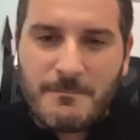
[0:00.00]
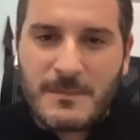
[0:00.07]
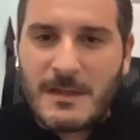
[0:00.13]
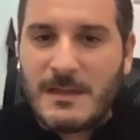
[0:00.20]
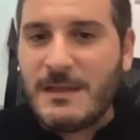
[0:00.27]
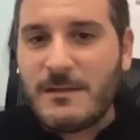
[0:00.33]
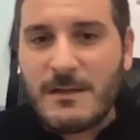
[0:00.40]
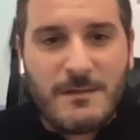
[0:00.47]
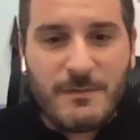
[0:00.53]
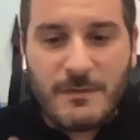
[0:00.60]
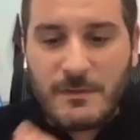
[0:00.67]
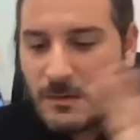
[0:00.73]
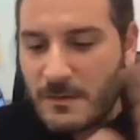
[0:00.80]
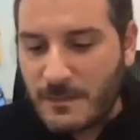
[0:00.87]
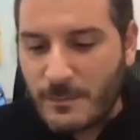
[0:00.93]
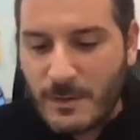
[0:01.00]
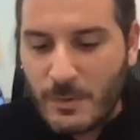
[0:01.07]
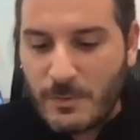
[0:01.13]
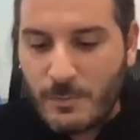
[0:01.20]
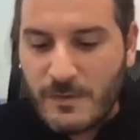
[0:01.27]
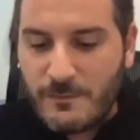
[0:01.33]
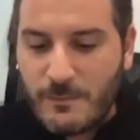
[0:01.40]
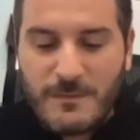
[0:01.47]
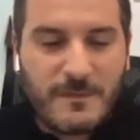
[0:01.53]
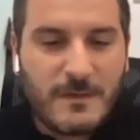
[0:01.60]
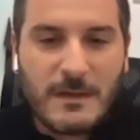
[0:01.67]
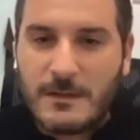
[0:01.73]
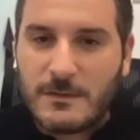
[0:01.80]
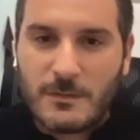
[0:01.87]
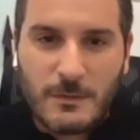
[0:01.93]
Leave it to us. I mean, we've seen
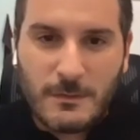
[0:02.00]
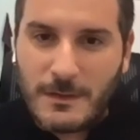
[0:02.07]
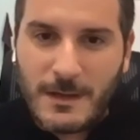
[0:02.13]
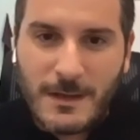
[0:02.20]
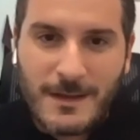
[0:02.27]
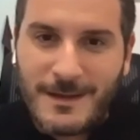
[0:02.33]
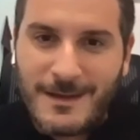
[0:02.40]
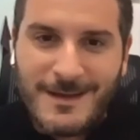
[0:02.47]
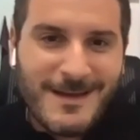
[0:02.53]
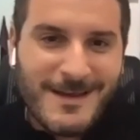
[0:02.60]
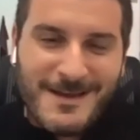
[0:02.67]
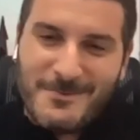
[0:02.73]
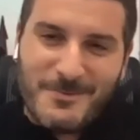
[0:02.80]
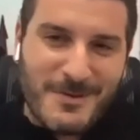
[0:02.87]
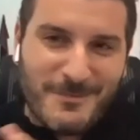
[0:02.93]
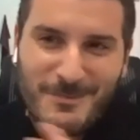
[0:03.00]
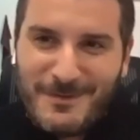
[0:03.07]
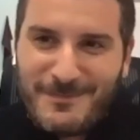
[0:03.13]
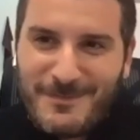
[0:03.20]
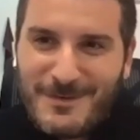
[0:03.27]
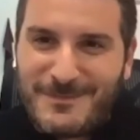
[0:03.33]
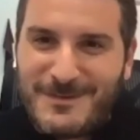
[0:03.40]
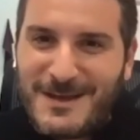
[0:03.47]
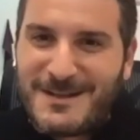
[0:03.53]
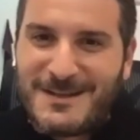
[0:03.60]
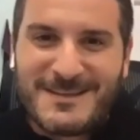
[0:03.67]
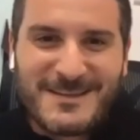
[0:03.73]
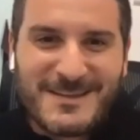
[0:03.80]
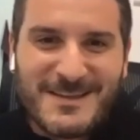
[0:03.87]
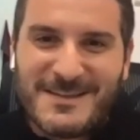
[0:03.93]
it all. We've done
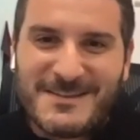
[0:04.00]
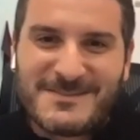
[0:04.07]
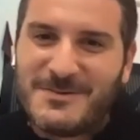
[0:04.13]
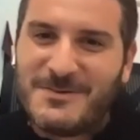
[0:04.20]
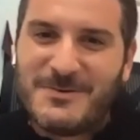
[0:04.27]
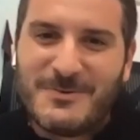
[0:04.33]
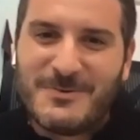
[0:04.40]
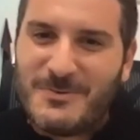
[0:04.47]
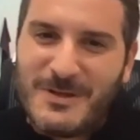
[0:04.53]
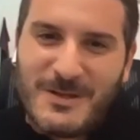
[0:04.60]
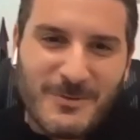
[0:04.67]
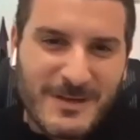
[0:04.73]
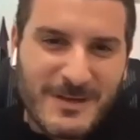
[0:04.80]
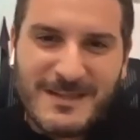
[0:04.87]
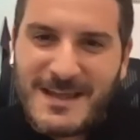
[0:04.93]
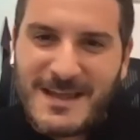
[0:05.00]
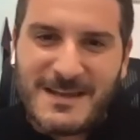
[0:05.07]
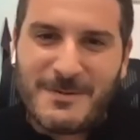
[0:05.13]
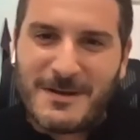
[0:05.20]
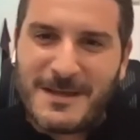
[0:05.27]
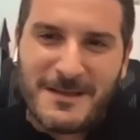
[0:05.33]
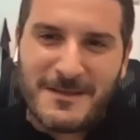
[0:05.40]
it, so we don't need anybody else to